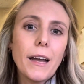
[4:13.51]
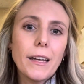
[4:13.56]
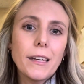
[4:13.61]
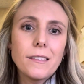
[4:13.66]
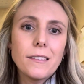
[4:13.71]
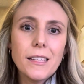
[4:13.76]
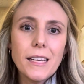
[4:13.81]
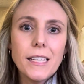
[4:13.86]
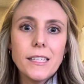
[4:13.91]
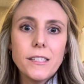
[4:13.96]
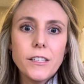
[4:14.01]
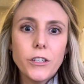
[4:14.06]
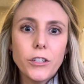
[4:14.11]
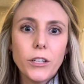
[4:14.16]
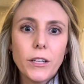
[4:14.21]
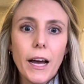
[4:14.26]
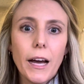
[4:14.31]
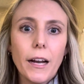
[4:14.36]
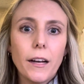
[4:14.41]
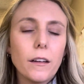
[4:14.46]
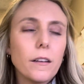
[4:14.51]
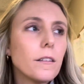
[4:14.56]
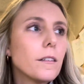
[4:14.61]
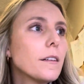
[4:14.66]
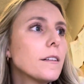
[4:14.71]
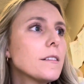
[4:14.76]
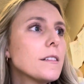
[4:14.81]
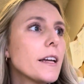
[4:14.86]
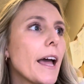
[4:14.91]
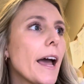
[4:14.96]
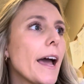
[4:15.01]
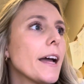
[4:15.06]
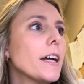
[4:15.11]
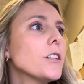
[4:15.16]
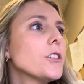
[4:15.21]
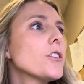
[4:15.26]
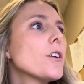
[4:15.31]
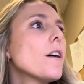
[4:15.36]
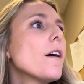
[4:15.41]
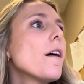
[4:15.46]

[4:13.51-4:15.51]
guess, easier to kind of to gauge.